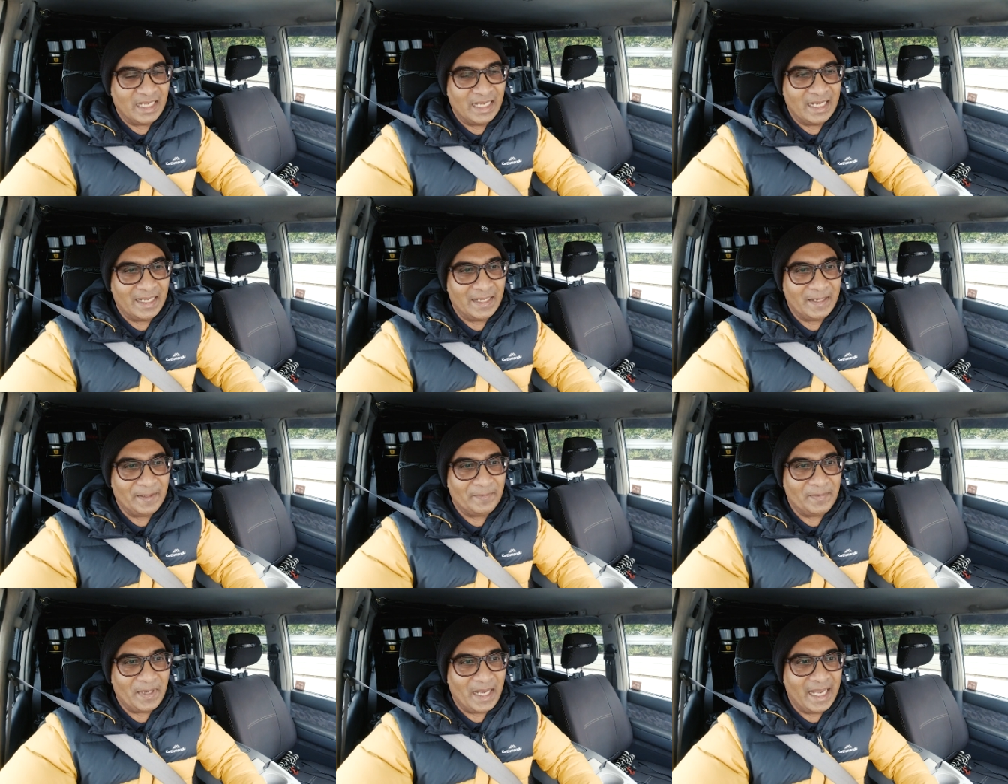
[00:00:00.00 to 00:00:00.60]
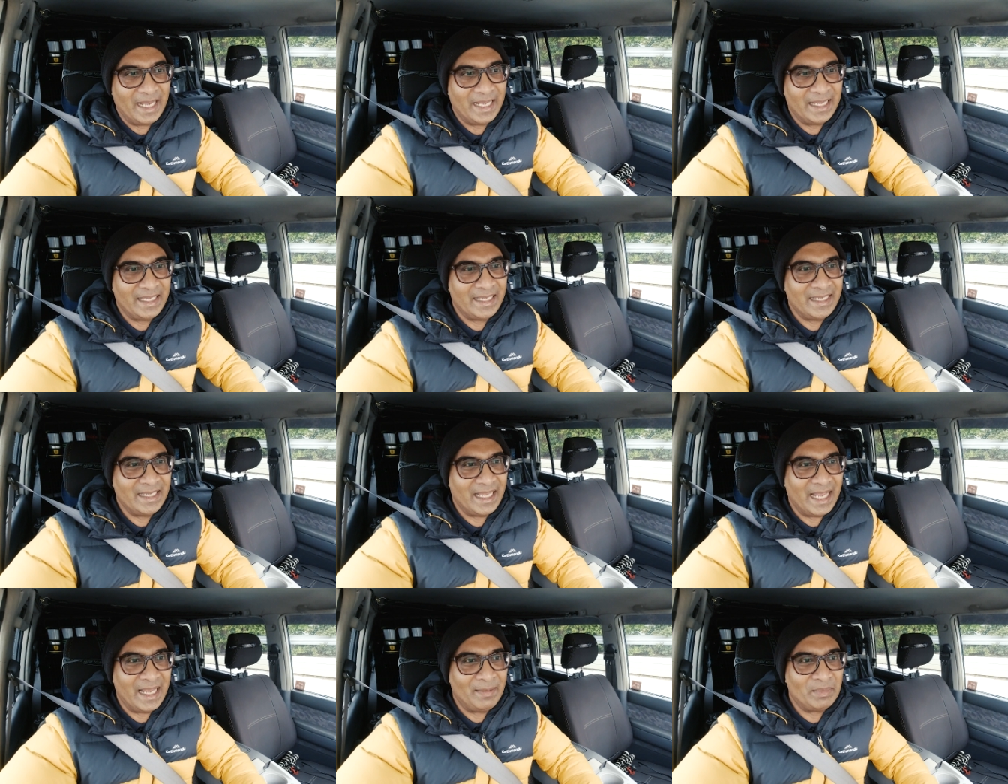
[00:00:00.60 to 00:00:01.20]

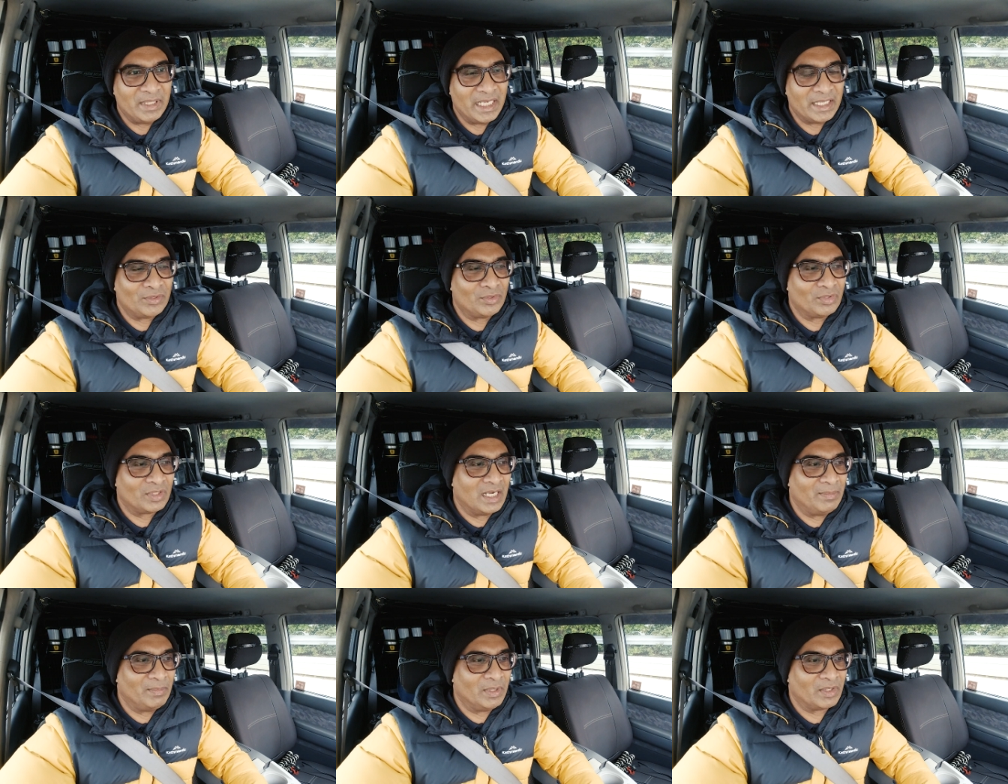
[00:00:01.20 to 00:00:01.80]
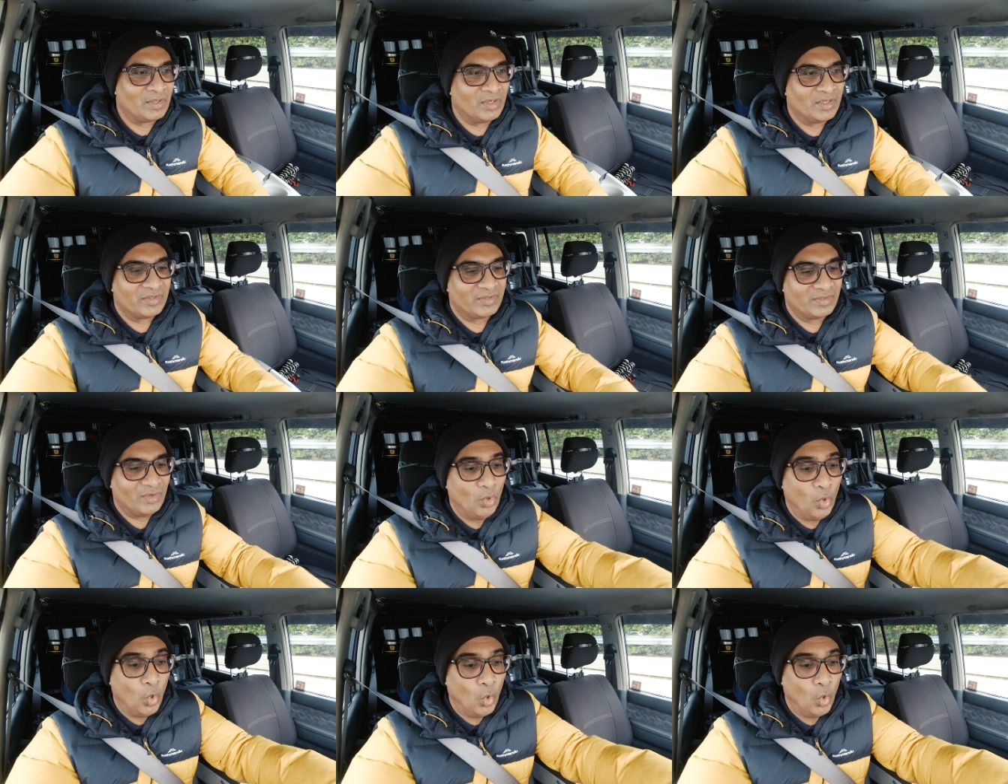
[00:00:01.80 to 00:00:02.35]
I am yet to come across